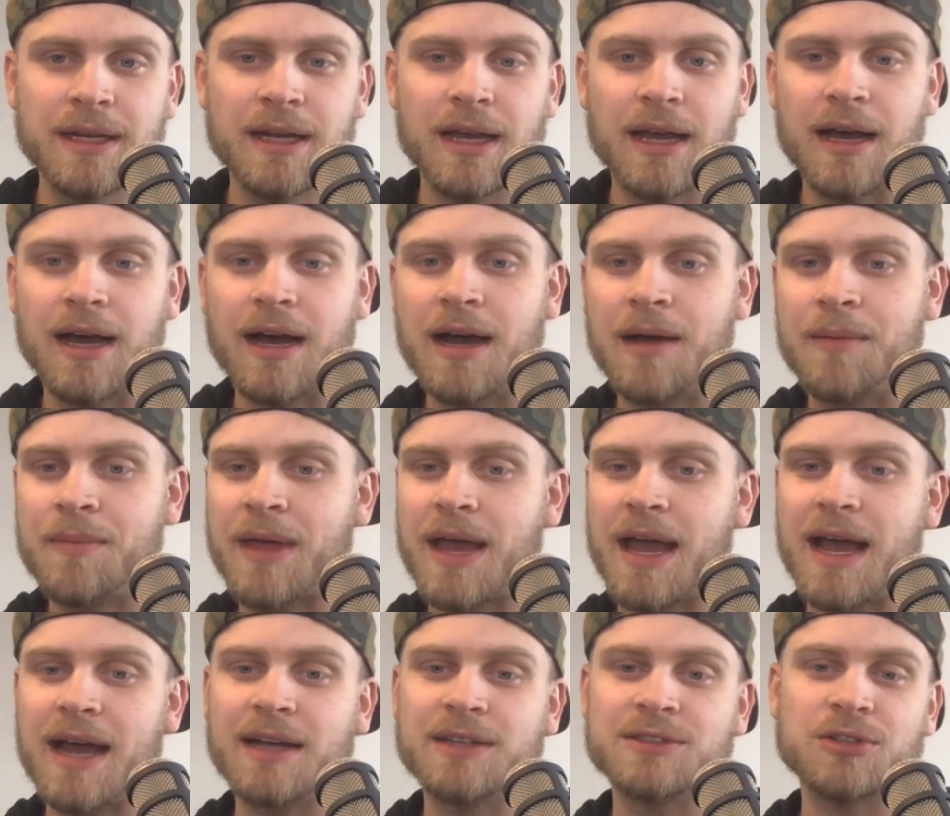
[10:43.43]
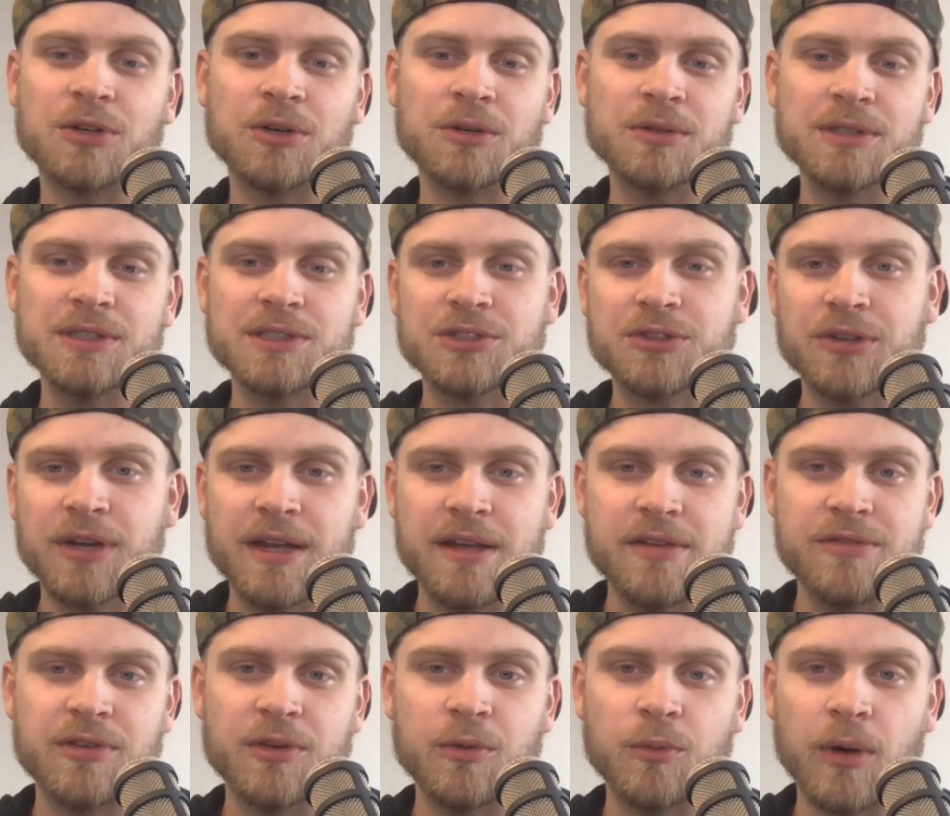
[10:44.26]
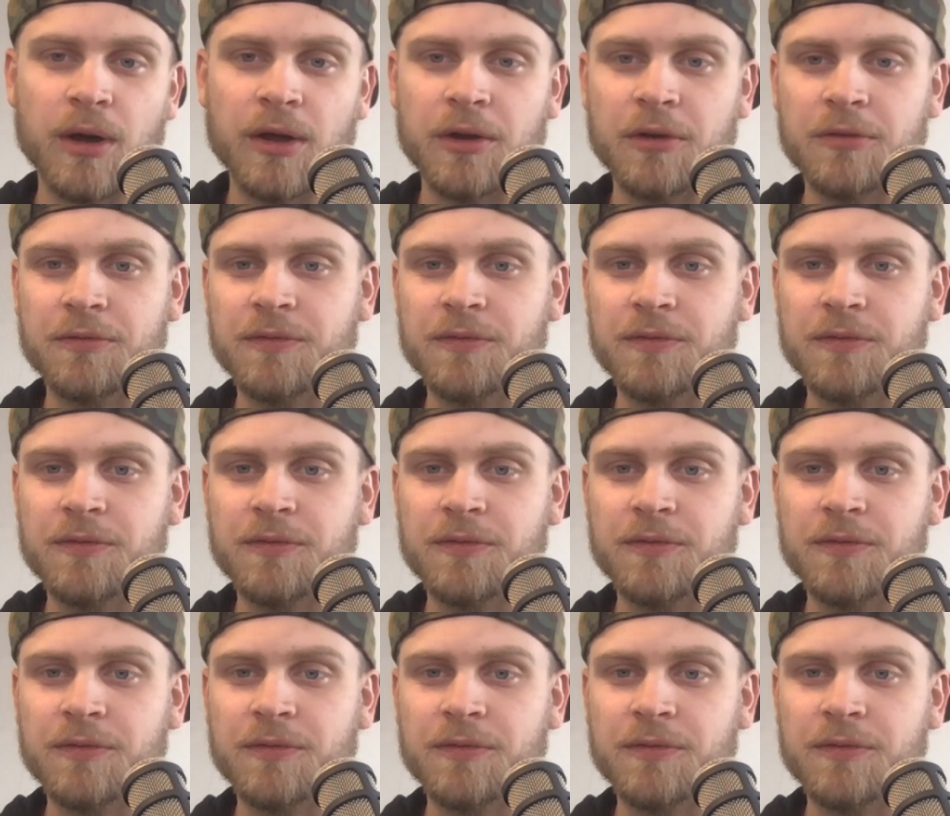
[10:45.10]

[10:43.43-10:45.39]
that has all these crazy water